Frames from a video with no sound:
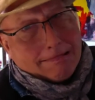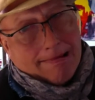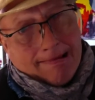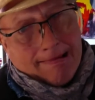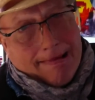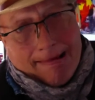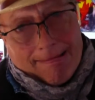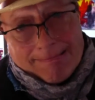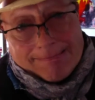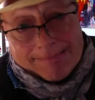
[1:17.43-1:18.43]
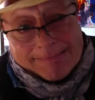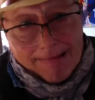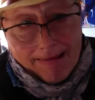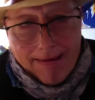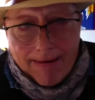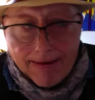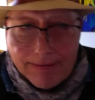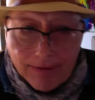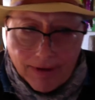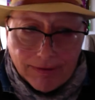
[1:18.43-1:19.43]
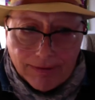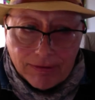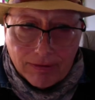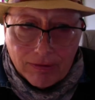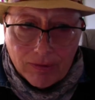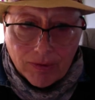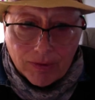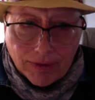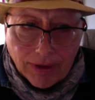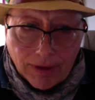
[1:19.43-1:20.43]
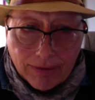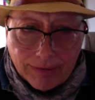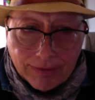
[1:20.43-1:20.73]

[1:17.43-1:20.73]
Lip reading: Yeah, it's not easy to do watercolours.